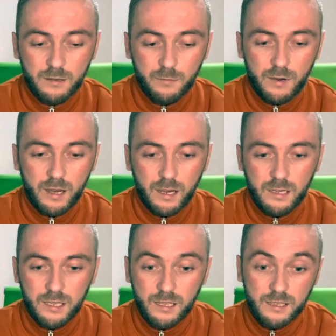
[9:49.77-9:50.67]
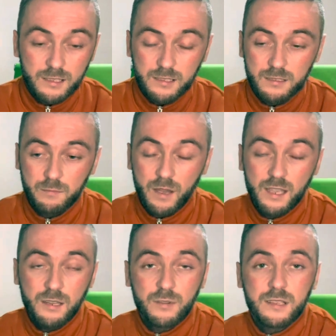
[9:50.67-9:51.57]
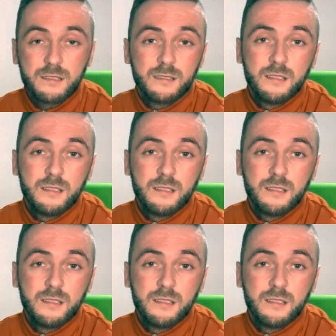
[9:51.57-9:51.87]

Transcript: but yeah, that's, but anyways,